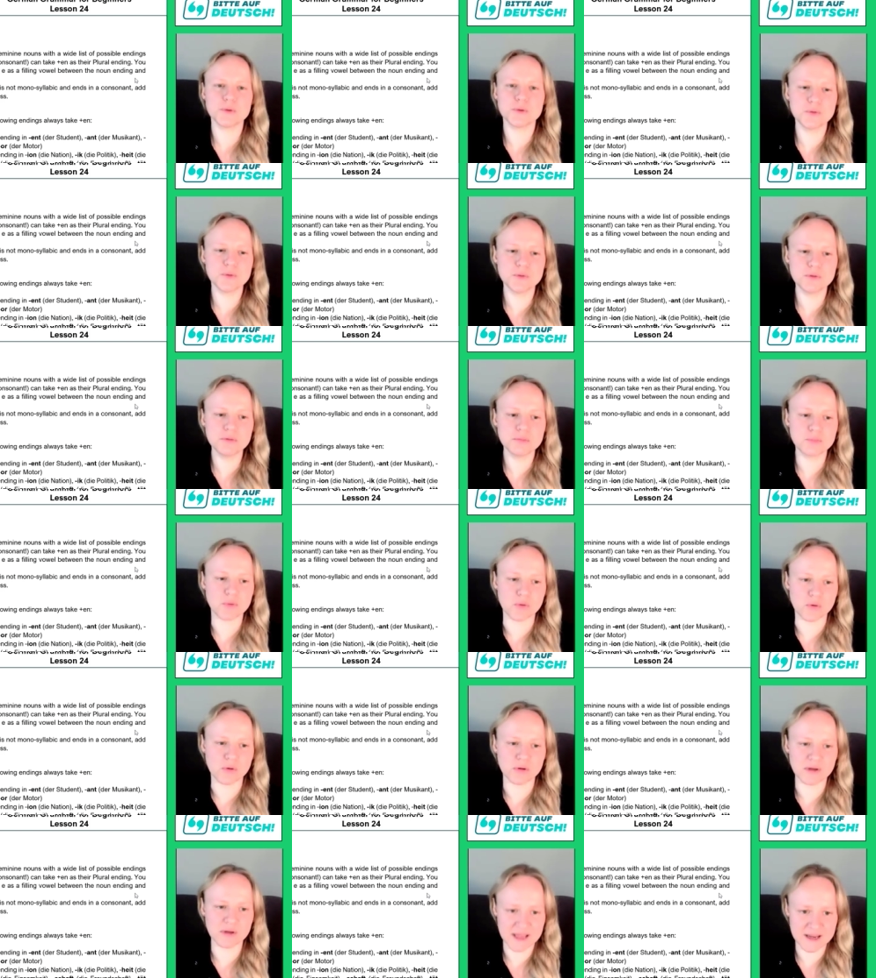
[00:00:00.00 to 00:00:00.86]

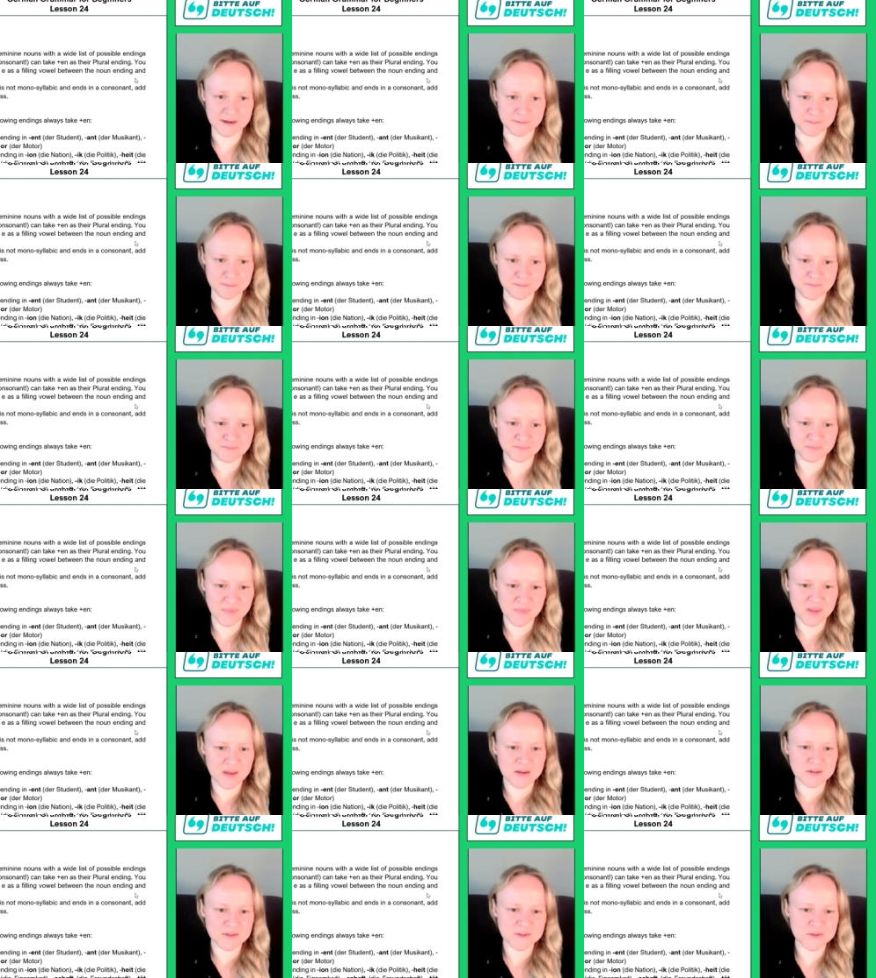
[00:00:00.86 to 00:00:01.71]
Übungen.
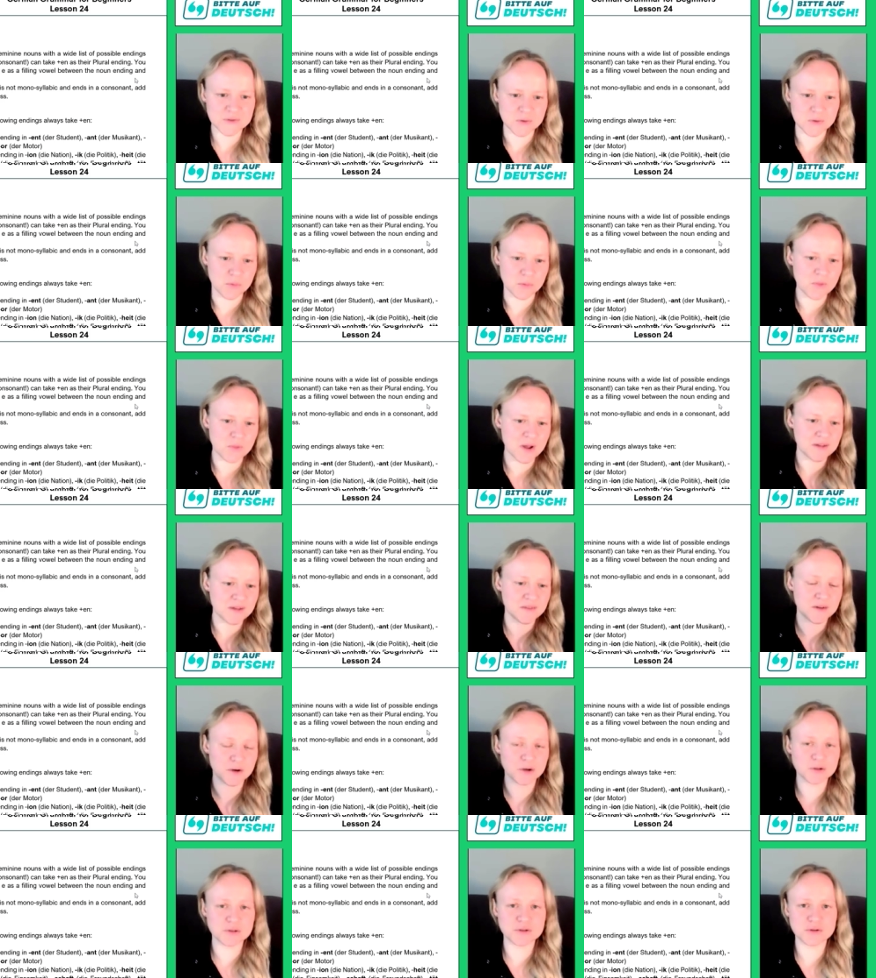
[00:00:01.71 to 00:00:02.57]
So
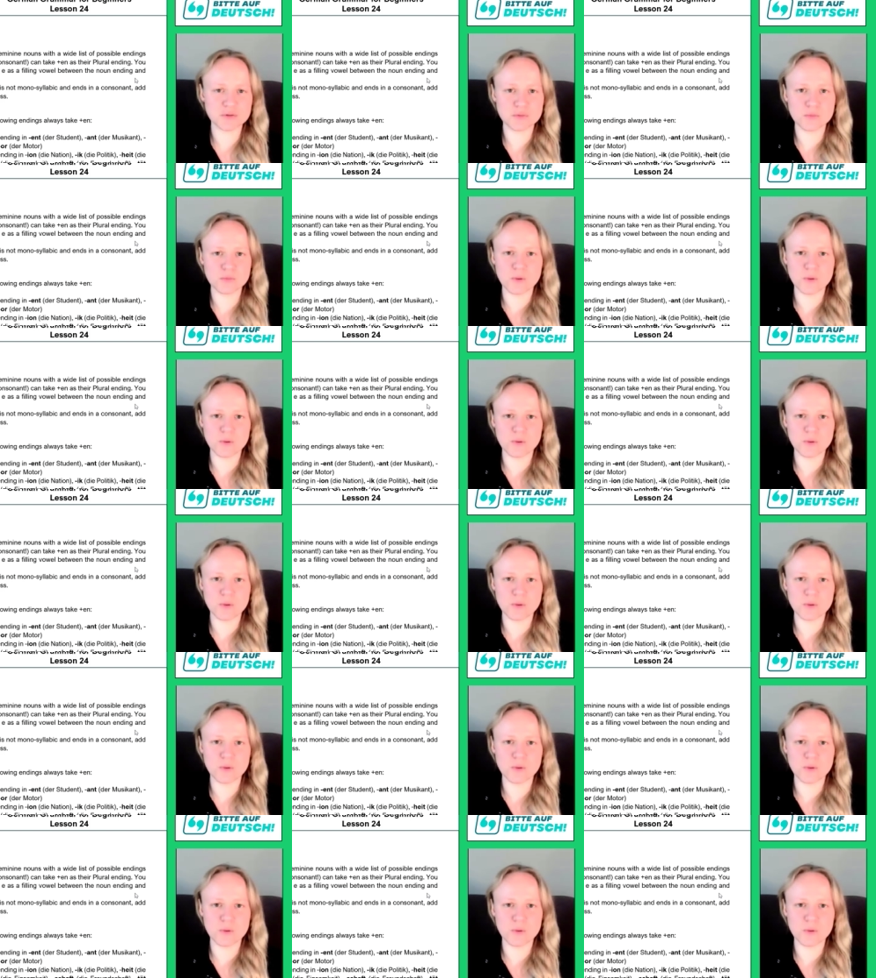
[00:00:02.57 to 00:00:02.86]
there are two